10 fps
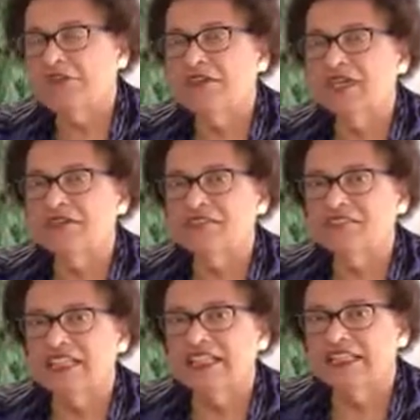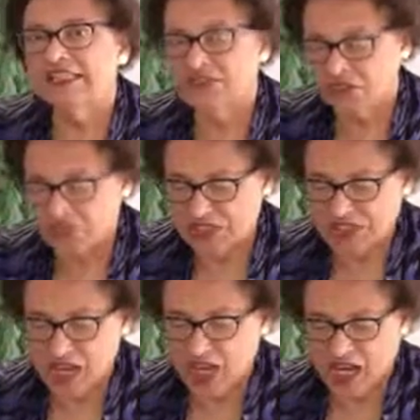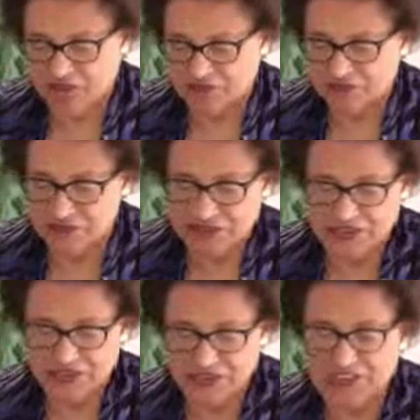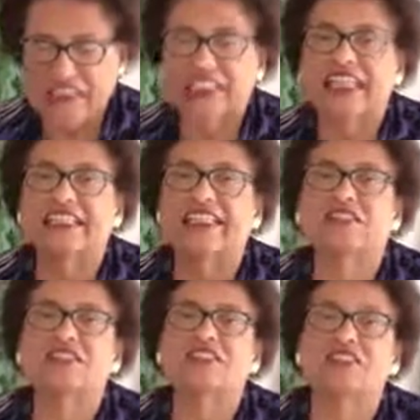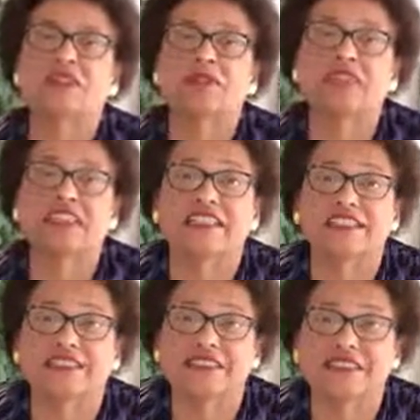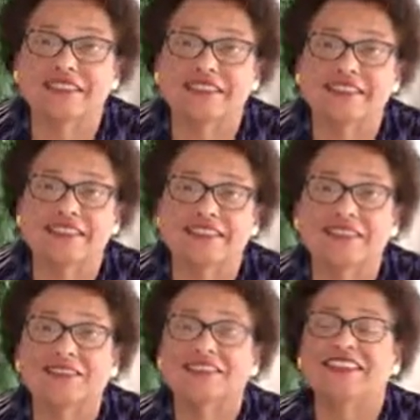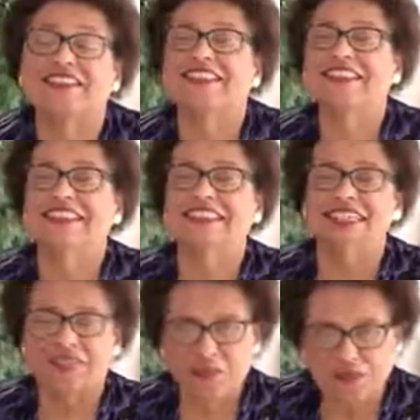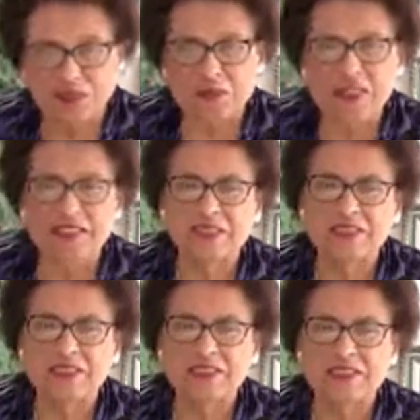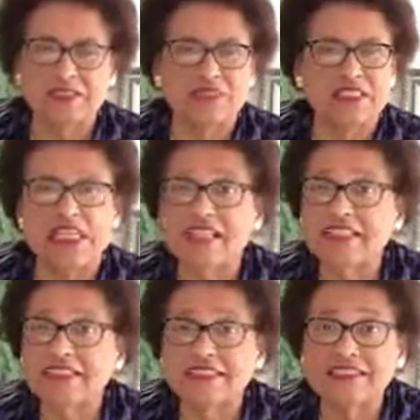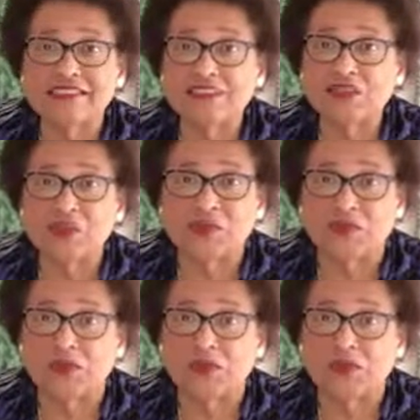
but I was like too young and foolish to think I'd never see him again, you know. I knew it was a possibility, but I just knew